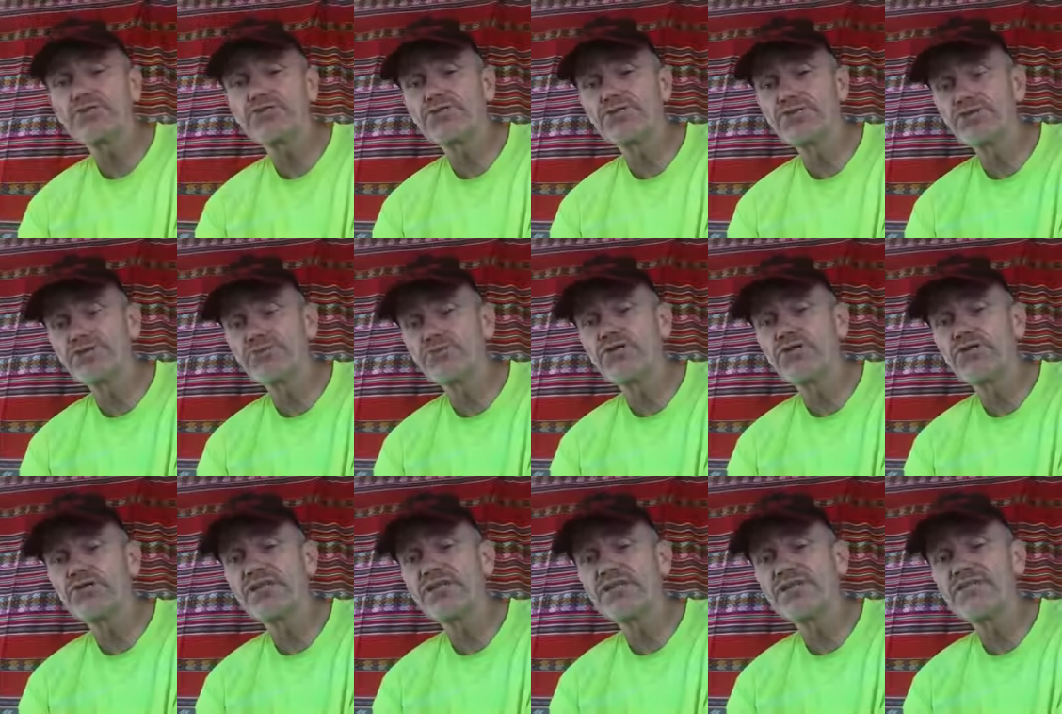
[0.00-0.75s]
So you
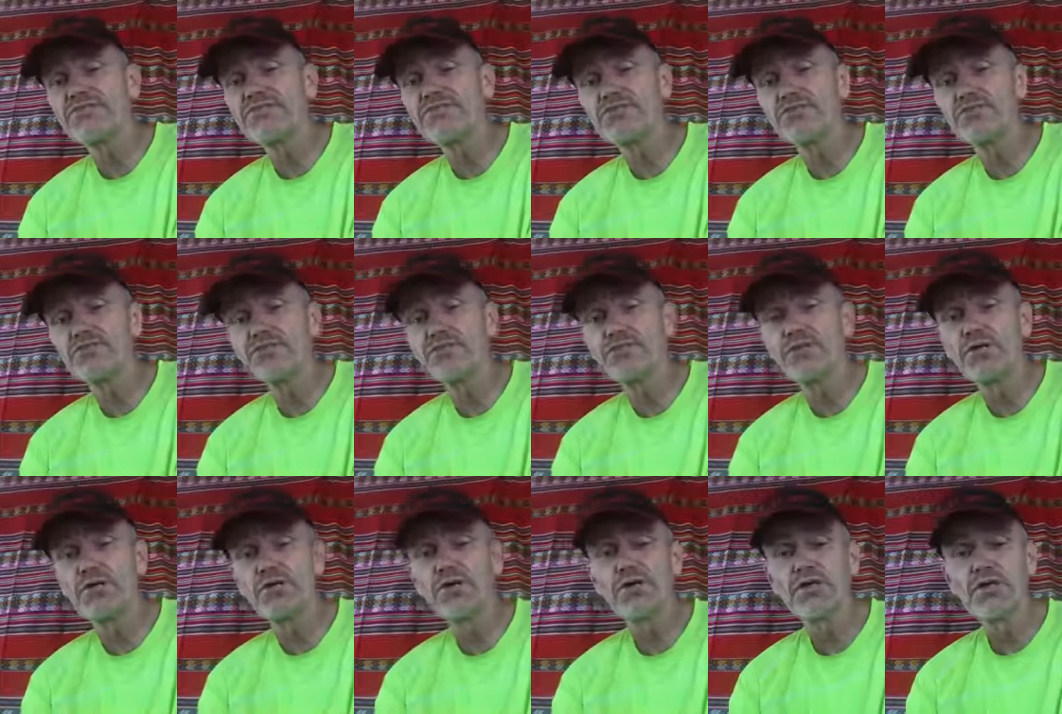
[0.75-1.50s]
would need
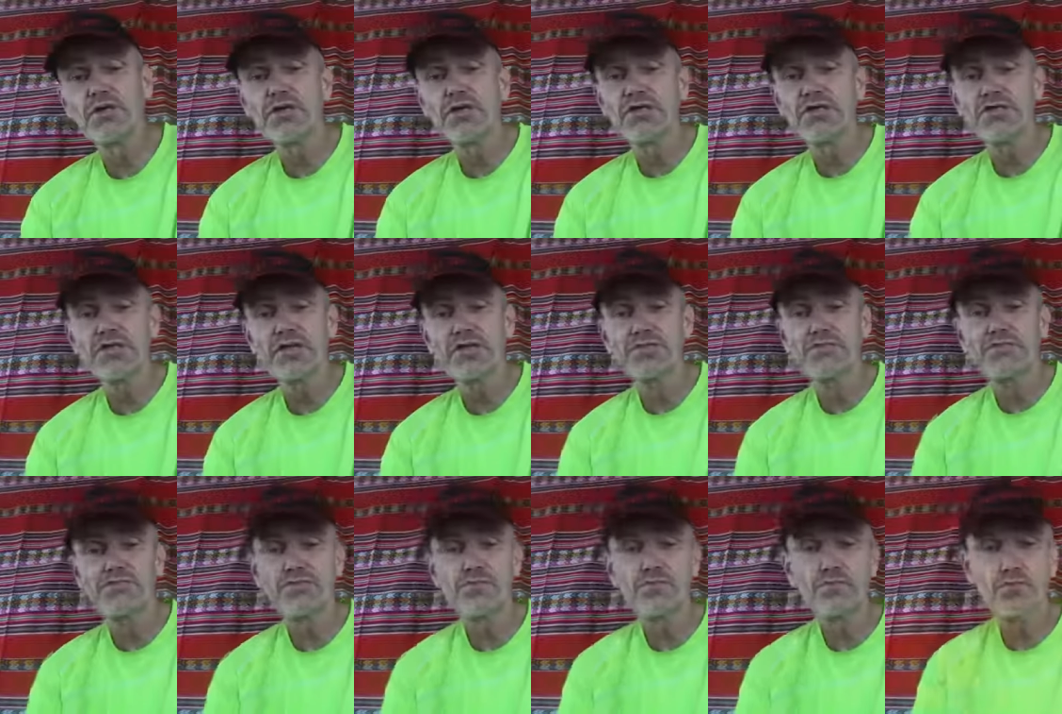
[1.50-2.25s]
to uh, take a
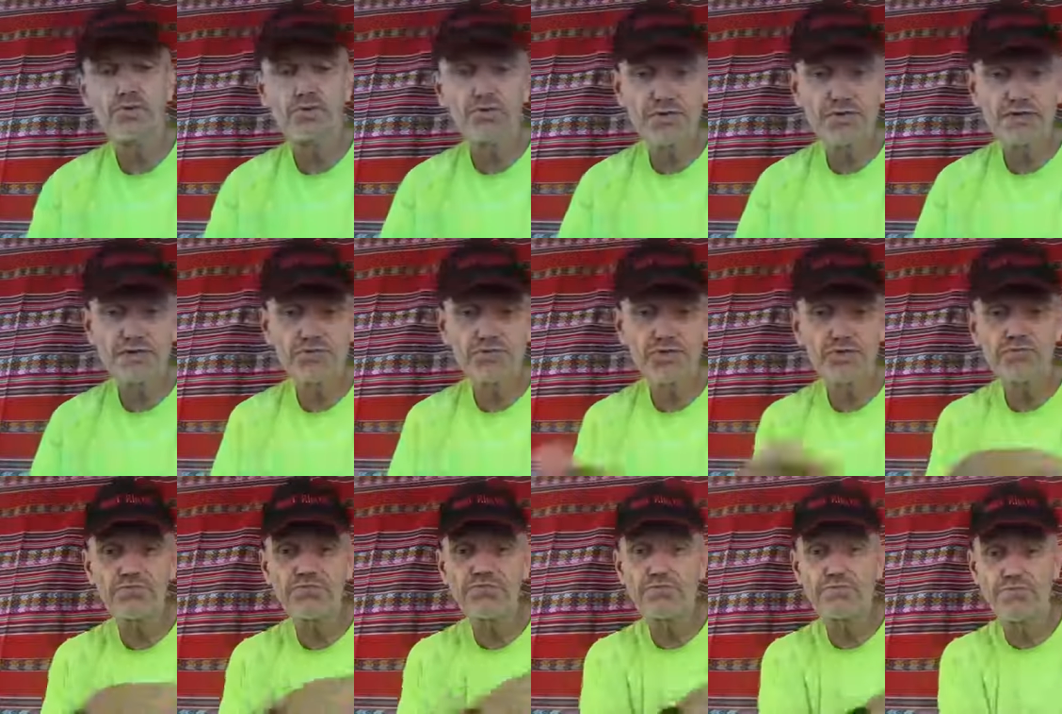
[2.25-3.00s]
few more days
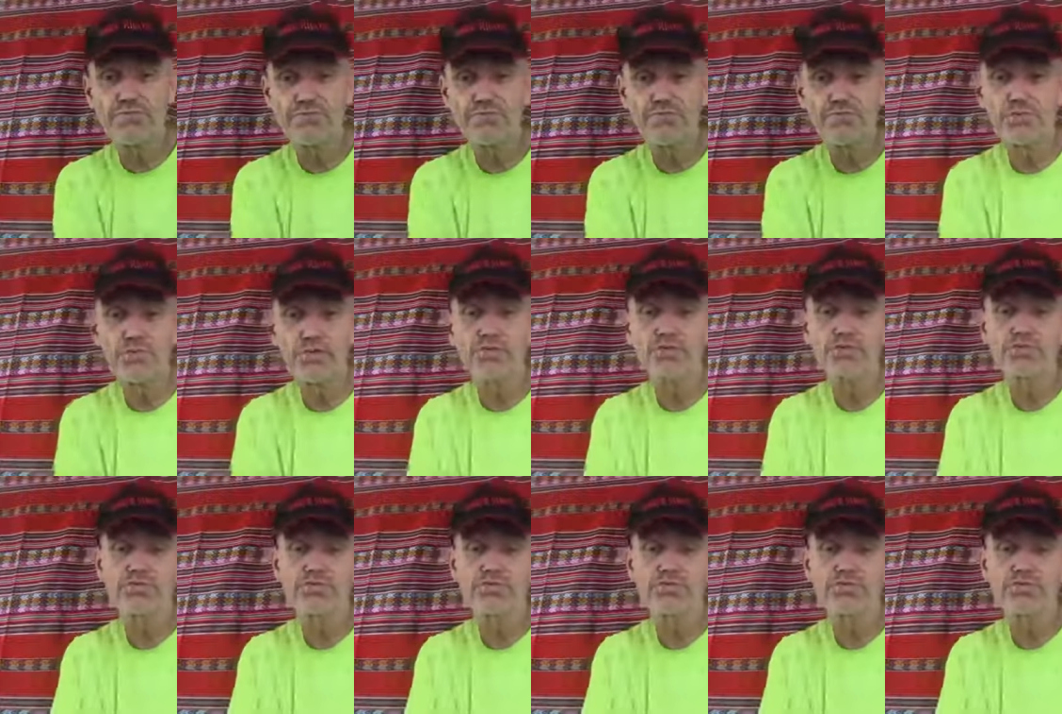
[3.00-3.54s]
off before.